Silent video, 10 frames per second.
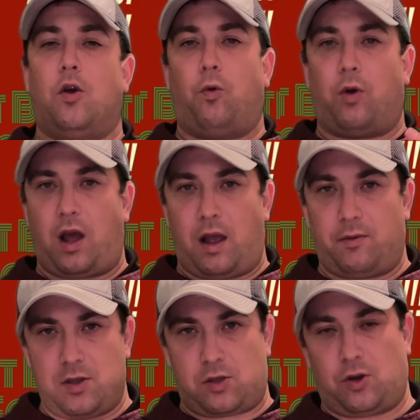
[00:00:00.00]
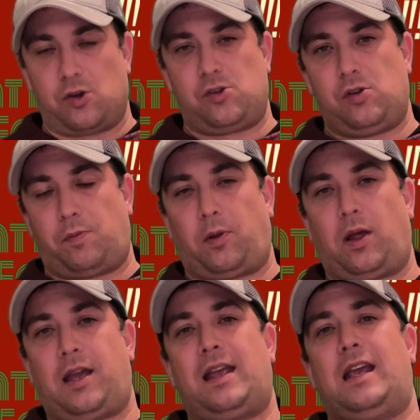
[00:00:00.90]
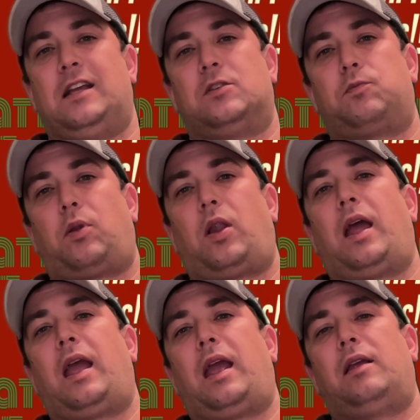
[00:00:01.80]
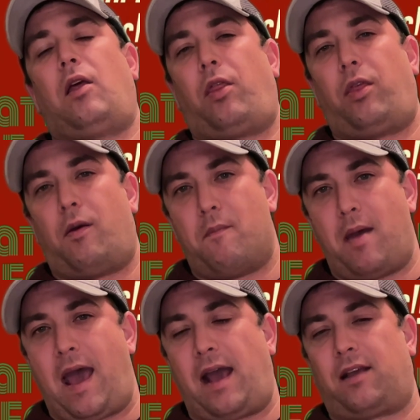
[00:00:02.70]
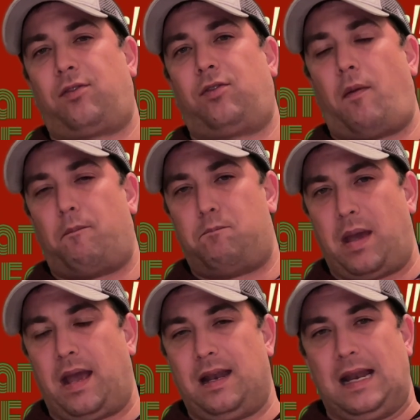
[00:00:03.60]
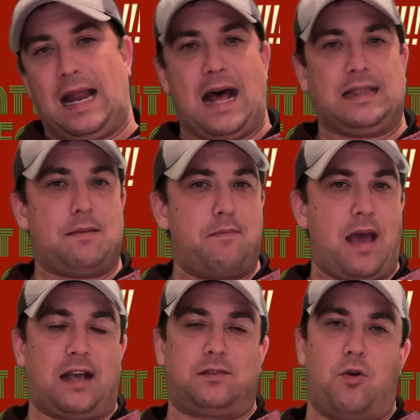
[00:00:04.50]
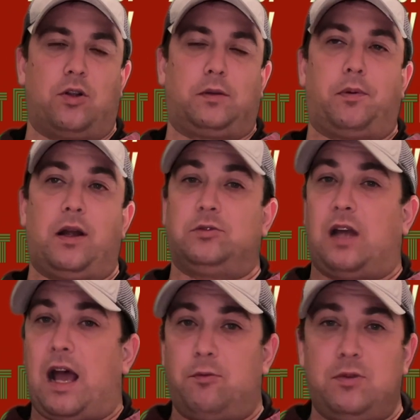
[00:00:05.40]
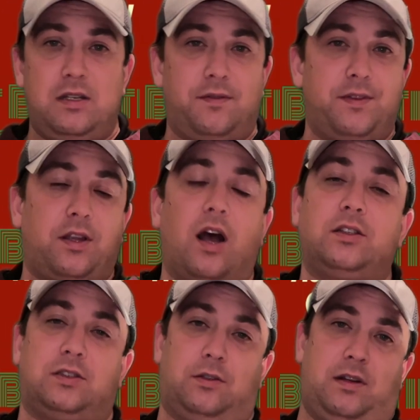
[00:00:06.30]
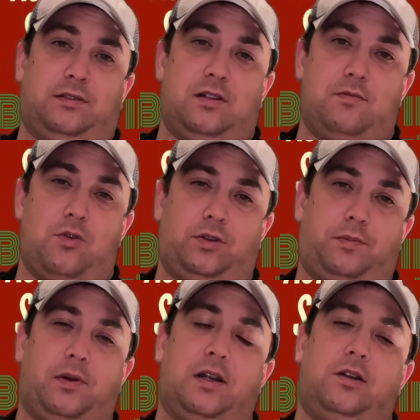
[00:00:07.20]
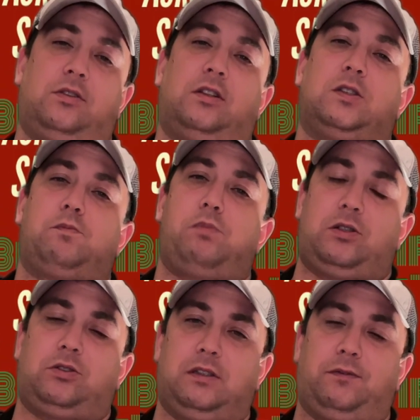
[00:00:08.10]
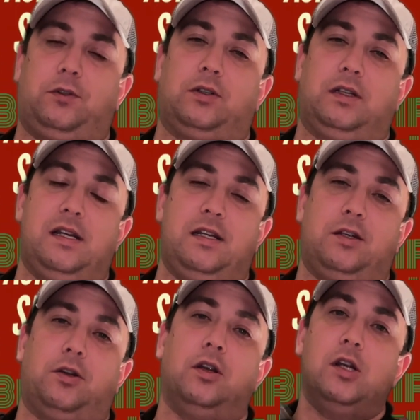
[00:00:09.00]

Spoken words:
What I would encourage you to play is play the max bet, not the max multipliers. I wouldn't even touch the rest of the multipliers, especially if you're in here